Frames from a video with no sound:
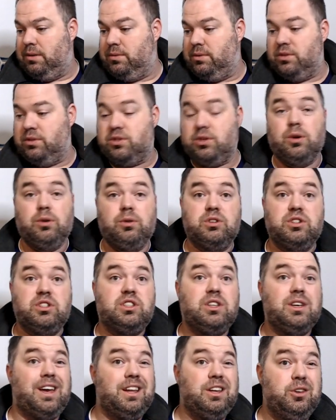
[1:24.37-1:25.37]
So it
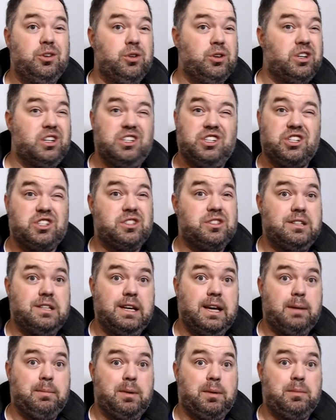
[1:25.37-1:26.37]
was, and you could just
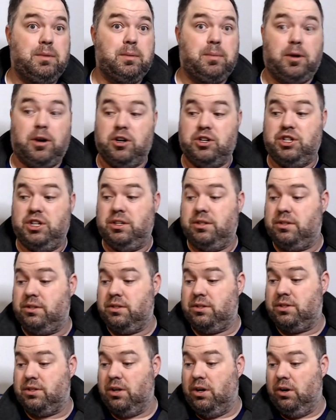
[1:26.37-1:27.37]
DM him to purchase.
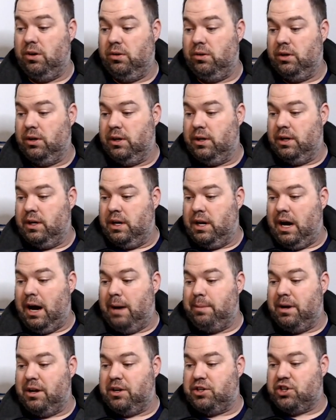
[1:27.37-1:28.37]
So
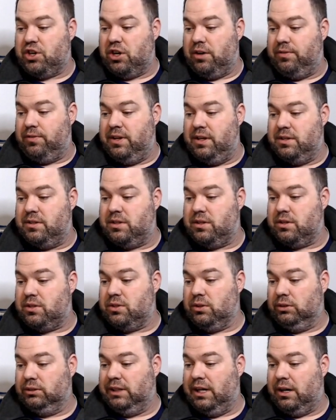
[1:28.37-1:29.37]
I'm not sure if he's
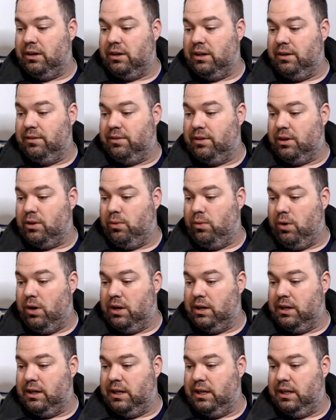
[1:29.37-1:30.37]
sold out of the
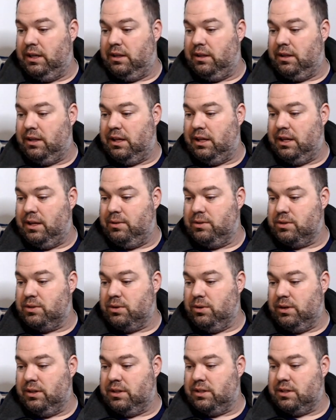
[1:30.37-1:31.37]
quantity that he was
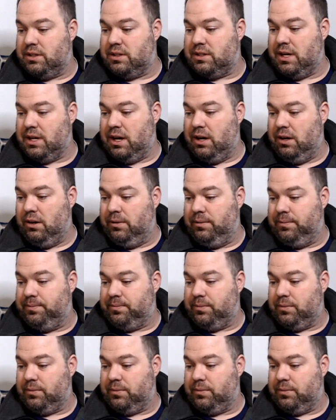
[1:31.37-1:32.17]
going to sell.